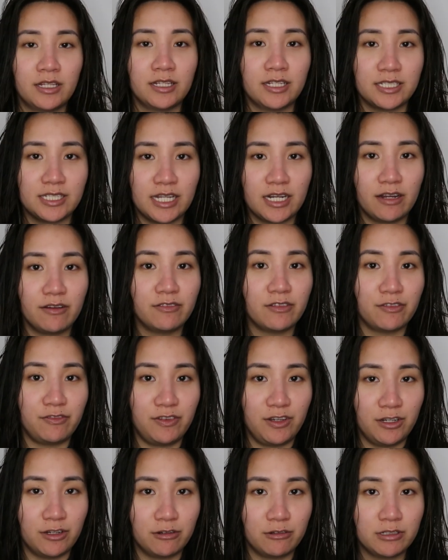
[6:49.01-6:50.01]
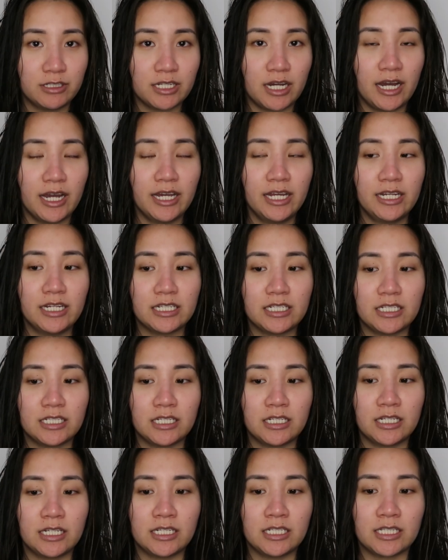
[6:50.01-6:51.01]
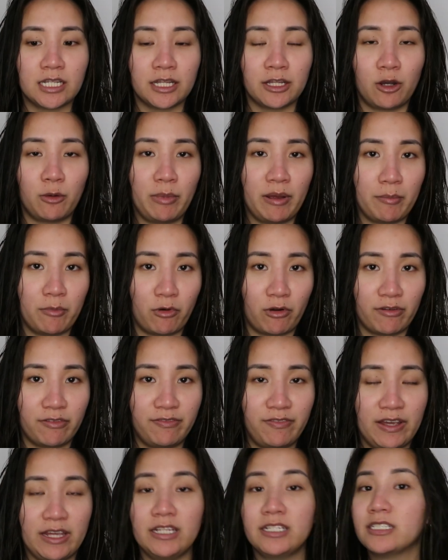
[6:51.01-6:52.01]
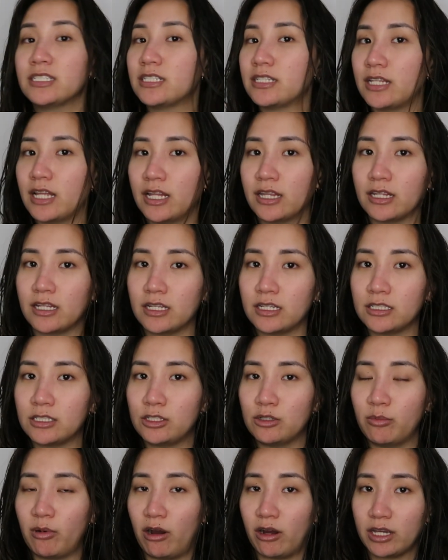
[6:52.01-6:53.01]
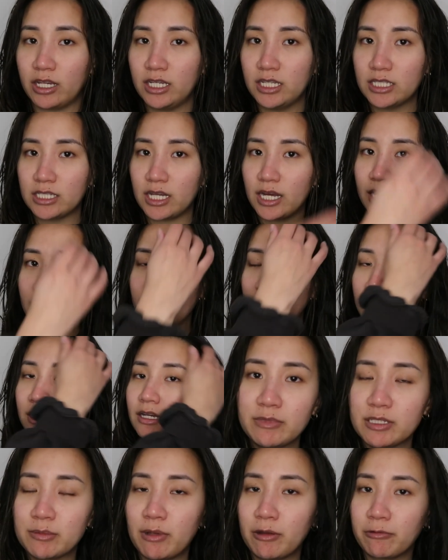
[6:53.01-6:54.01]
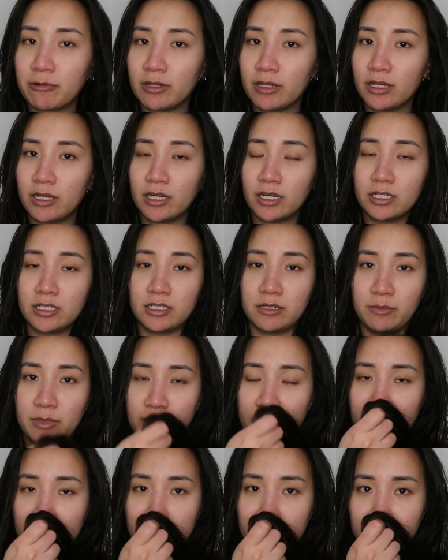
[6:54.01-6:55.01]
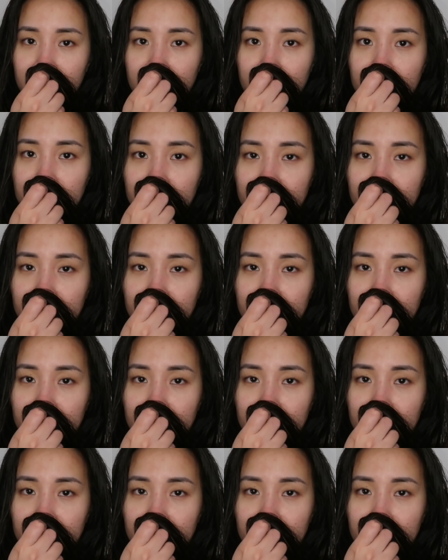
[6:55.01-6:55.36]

The scent of the fino side is a little bit more faint than the tsubaki side. It smells really good to me, actually.